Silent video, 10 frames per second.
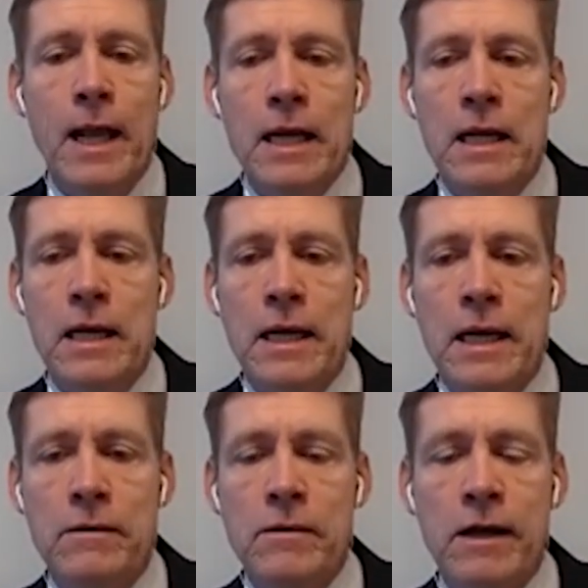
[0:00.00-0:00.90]

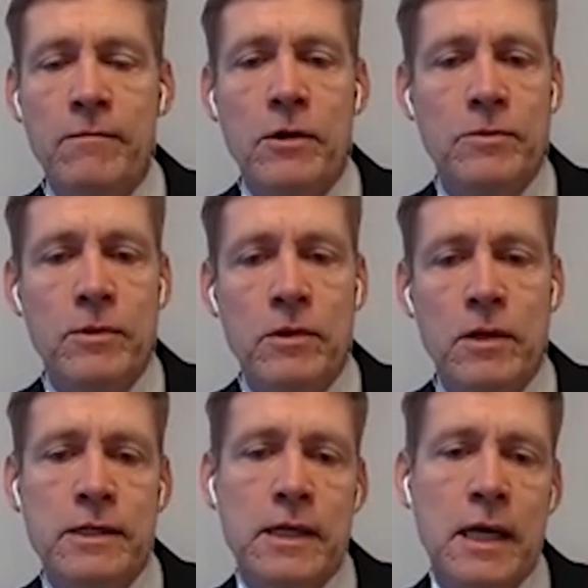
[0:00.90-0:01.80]
And we have multiple,
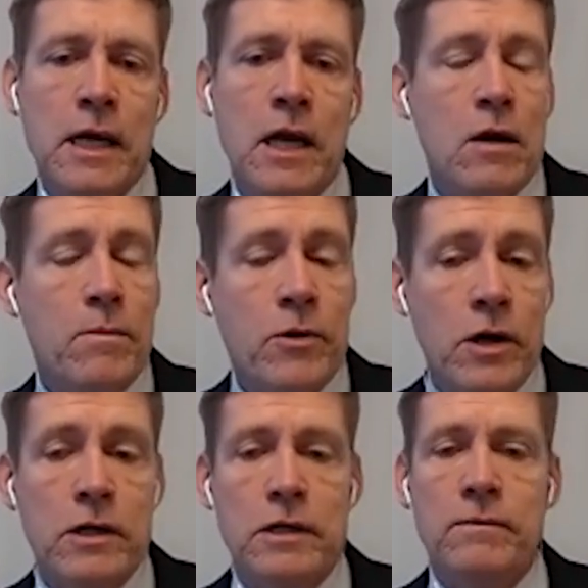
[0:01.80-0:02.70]
let's say,
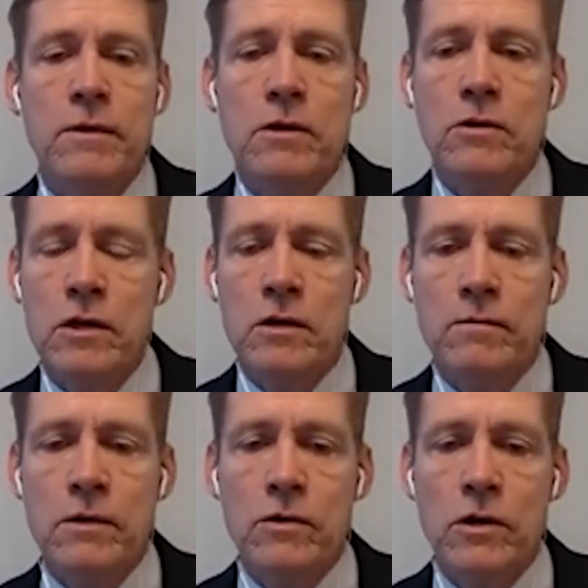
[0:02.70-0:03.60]
products that we could
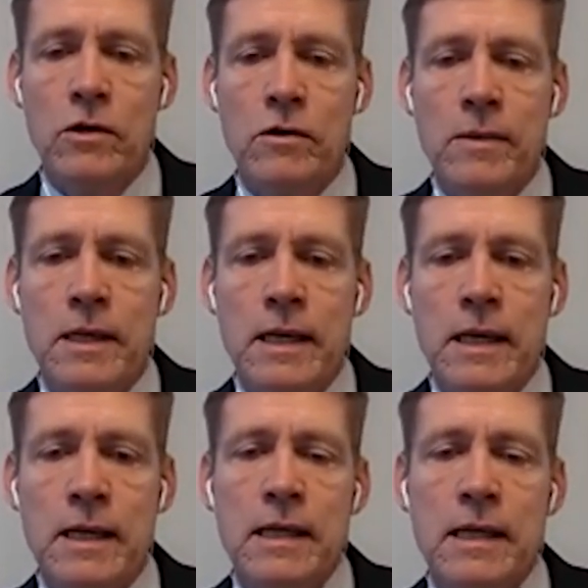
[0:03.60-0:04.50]
document.
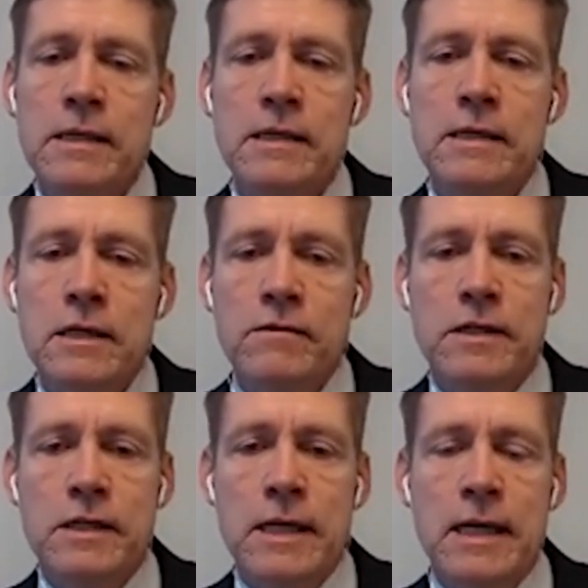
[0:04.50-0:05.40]
And this is
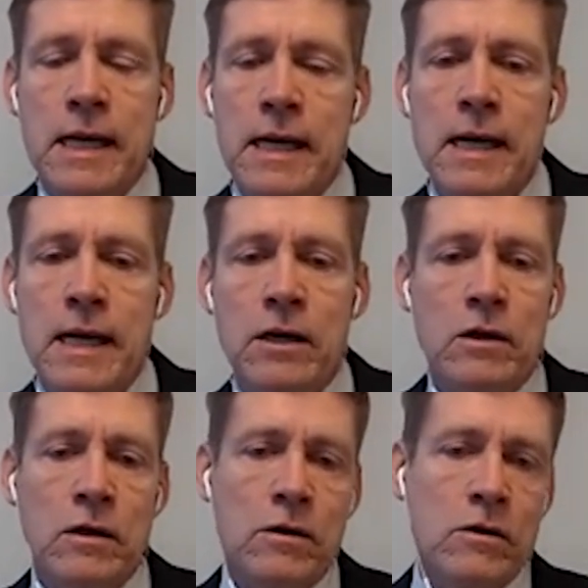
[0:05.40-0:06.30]
interesting at the head and neck
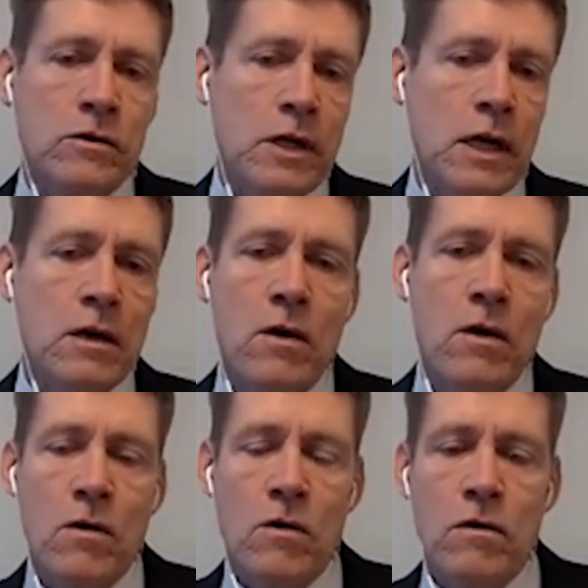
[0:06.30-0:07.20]
contain
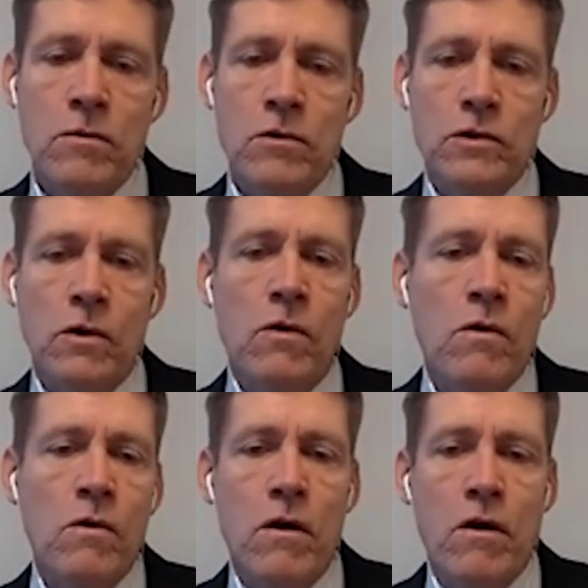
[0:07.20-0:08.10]
almost
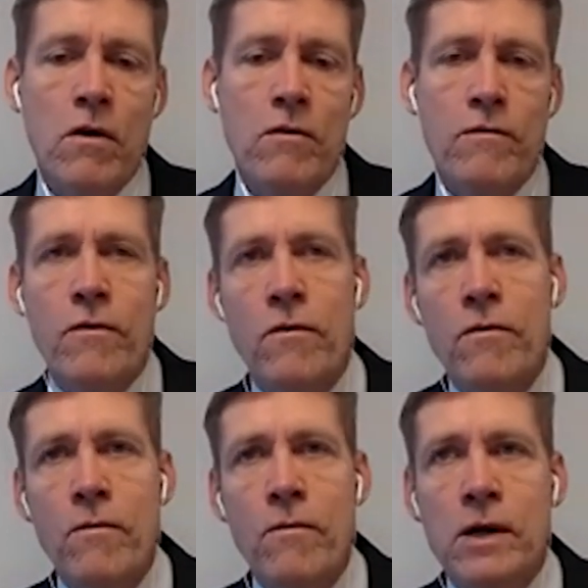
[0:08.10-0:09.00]
all for
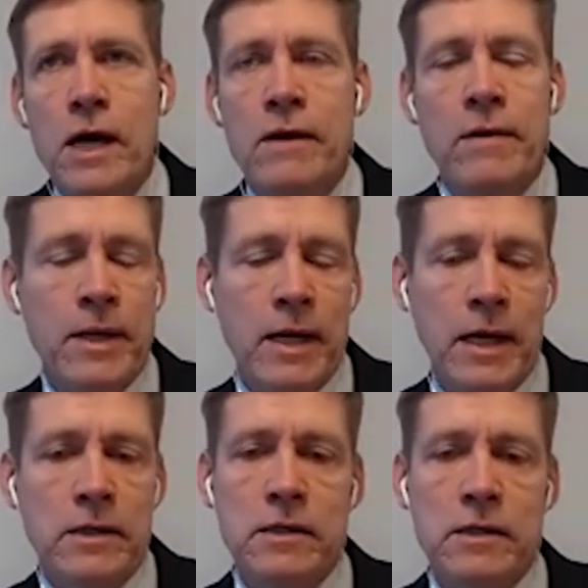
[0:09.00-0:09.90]
what kind of
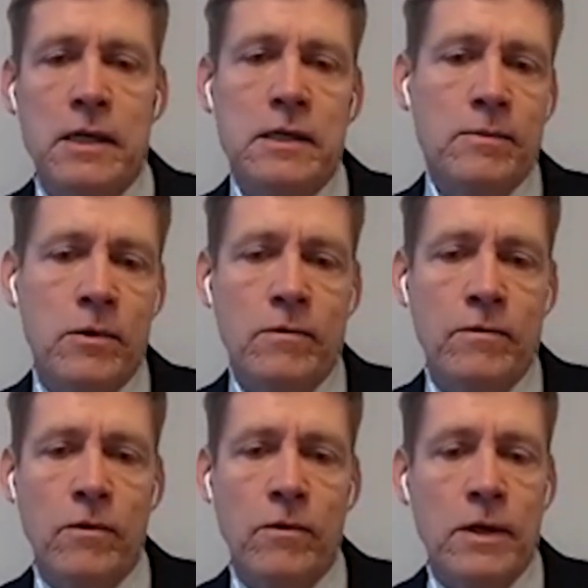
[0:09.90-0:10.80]
applications that is important
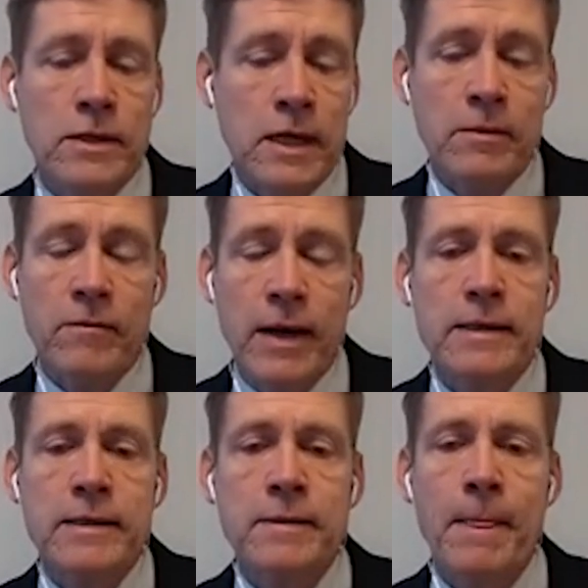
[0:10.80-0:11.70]
for a type of
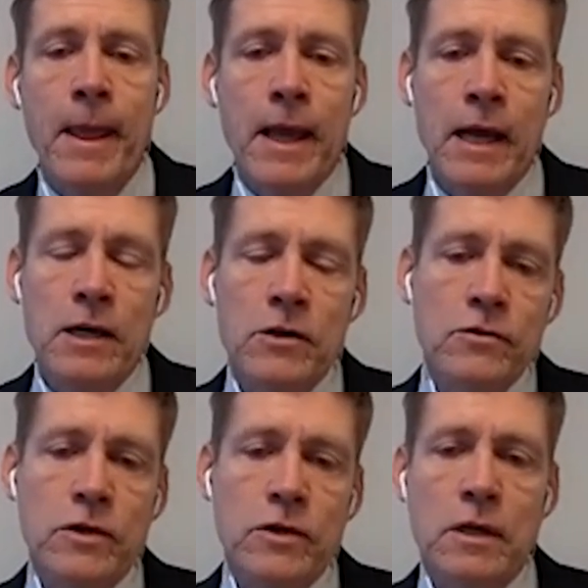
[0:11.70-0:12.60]
cancer. And
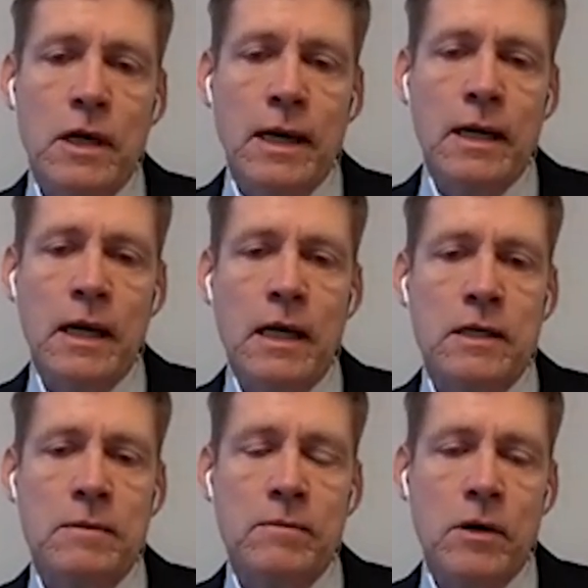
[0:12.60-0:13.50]
using head and neck
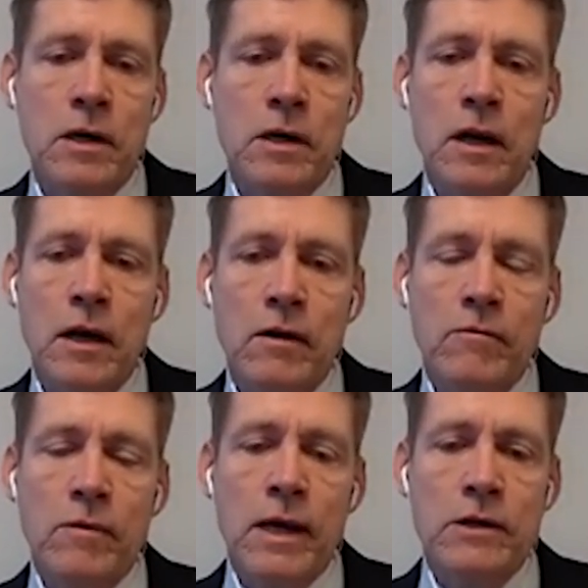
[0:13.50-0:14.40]
as a model,
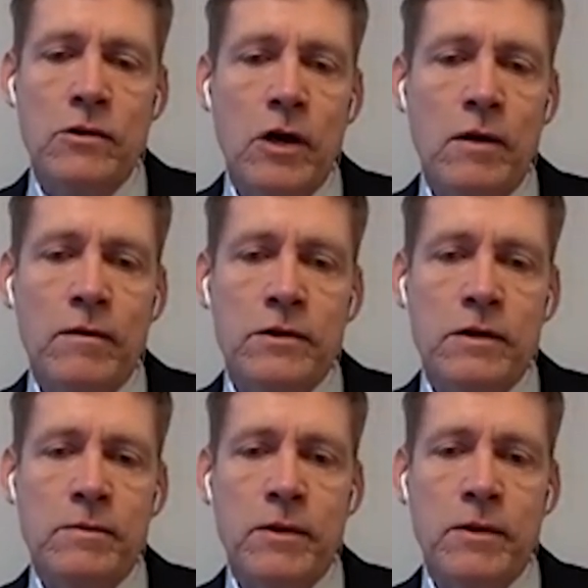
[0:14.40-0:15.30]
we actually cover
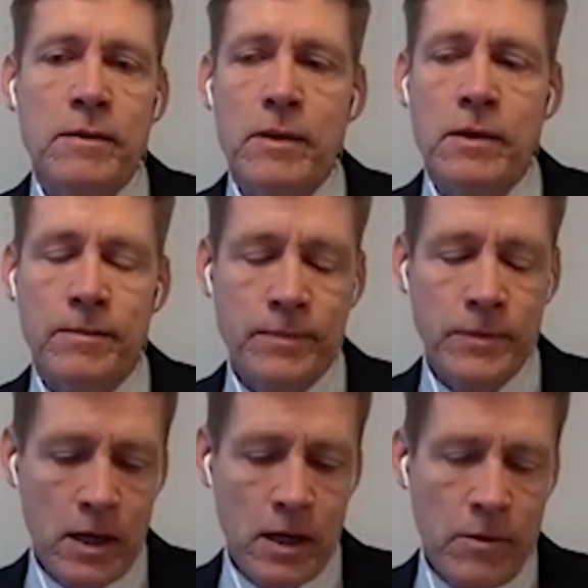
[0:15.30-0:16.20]
some of the
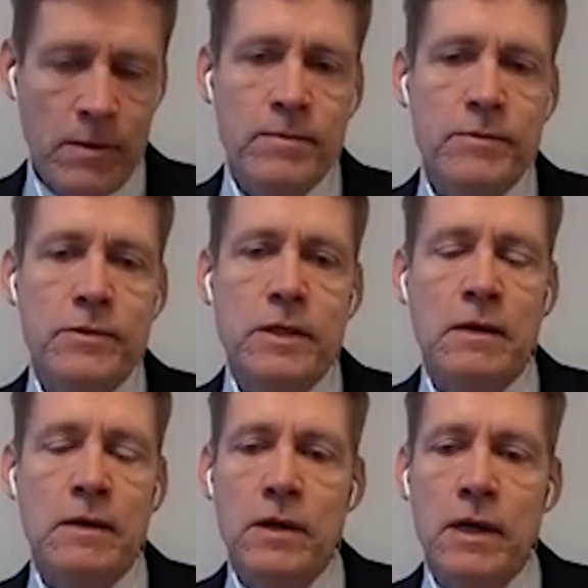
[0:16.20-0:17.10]
problems that
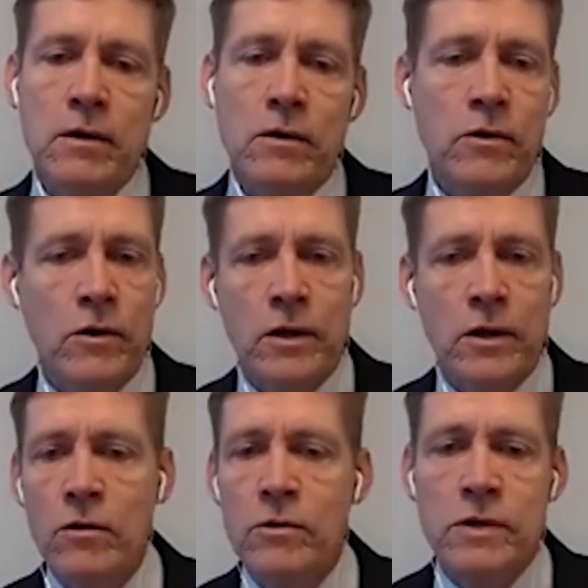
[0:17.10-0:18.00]
will occur in
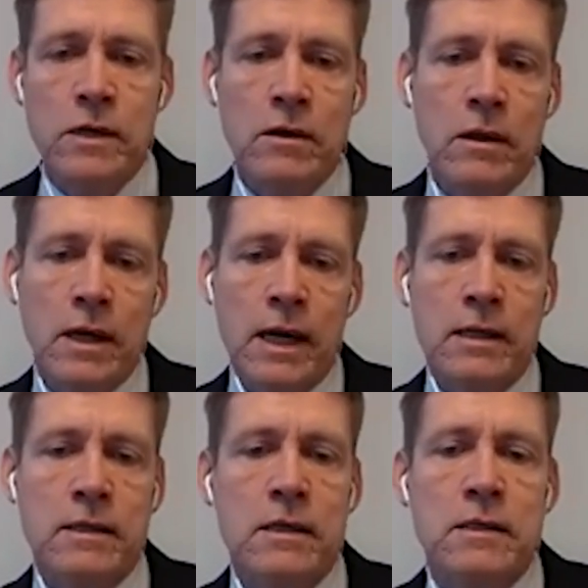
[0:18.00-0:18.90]
almost any other
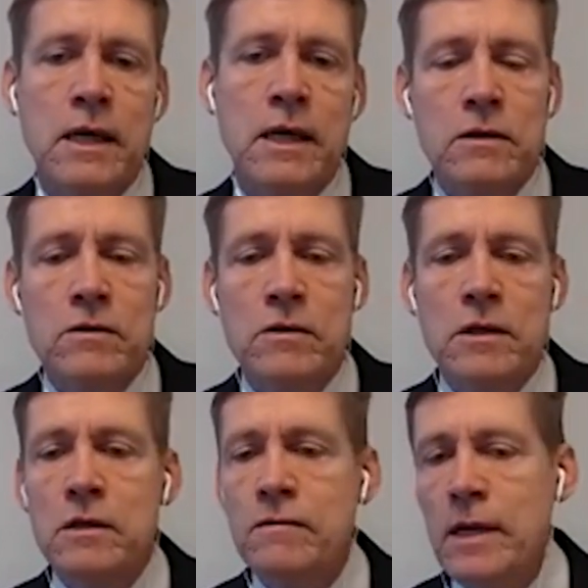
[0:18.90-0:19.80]
cancers. So
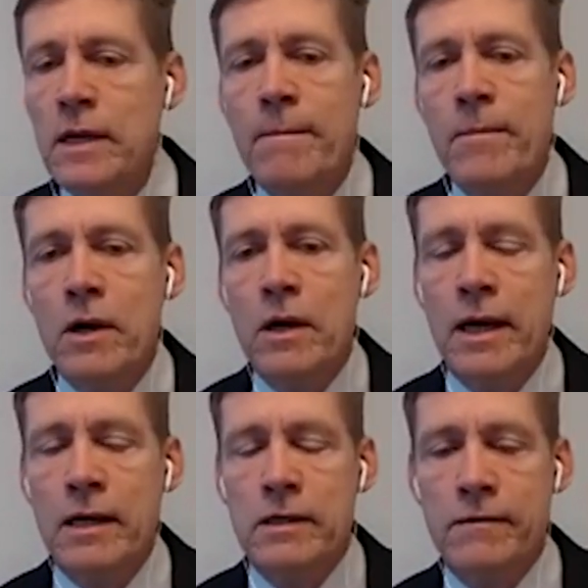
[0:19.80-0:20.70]
this is really a model
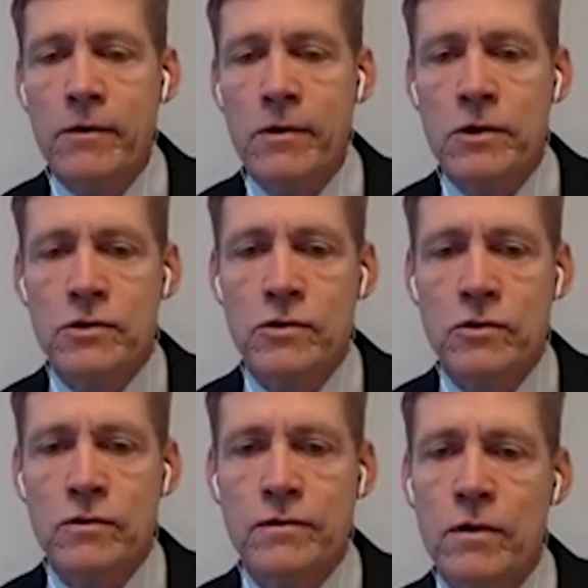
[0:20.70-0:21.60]
cancer for us
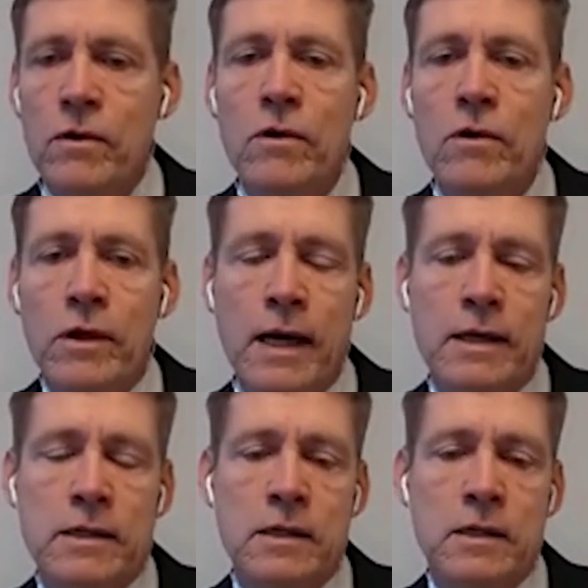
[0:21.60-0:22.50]
for all other
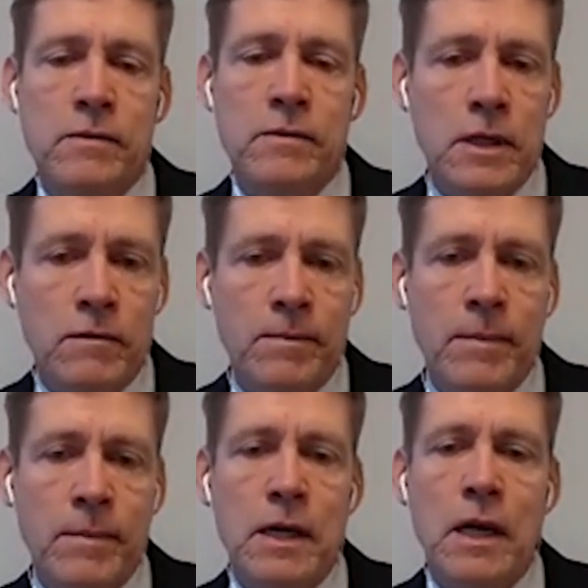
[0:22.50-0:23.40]
cancers with
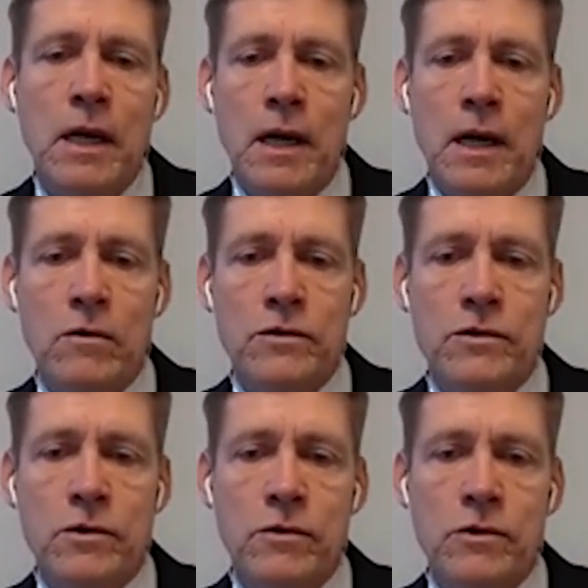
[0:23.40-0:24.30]
equipment and
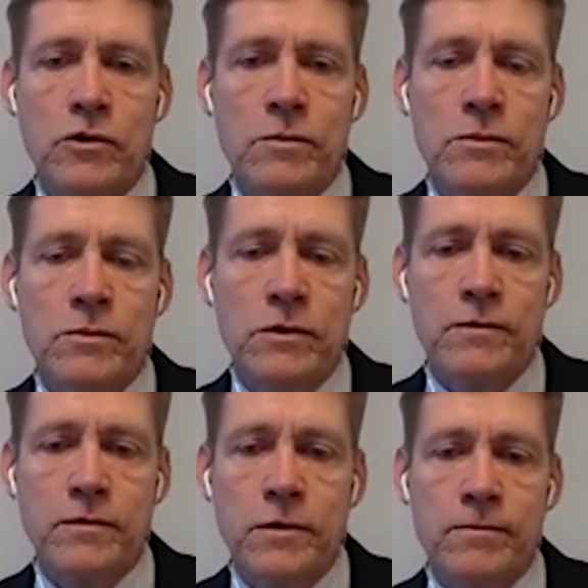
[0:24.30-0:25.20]
also in terms of
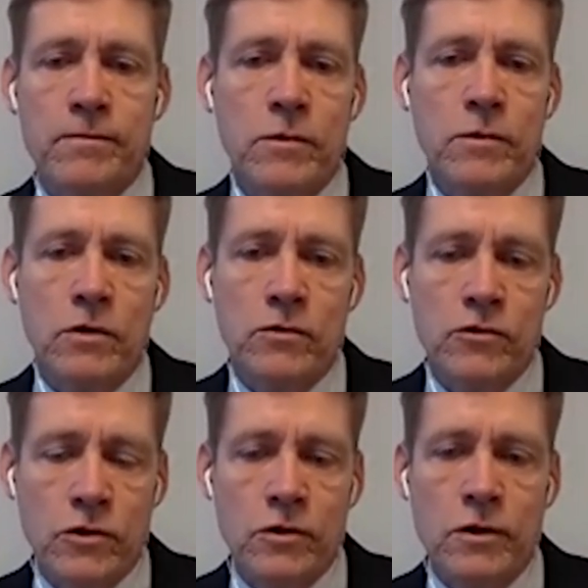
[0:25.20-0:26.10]

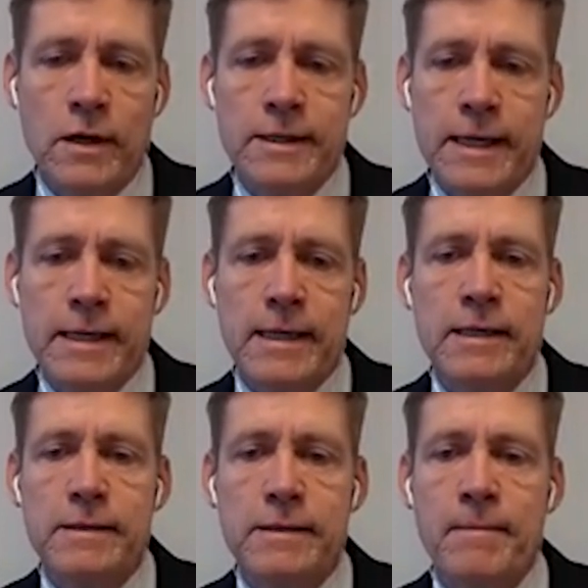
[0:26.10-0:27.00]
surgical
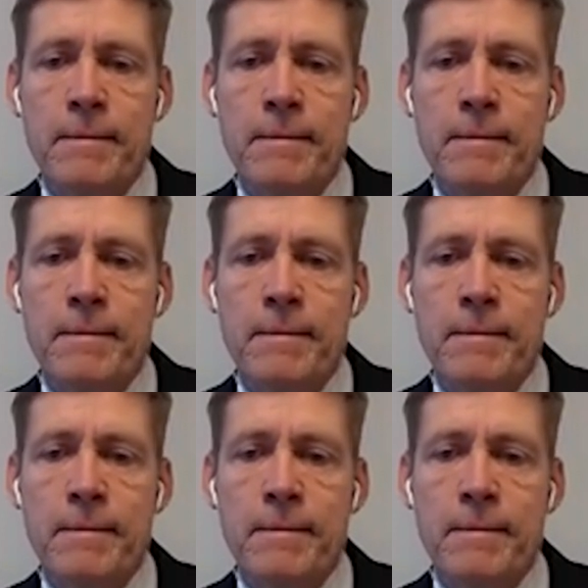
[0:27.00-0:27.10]
techniques.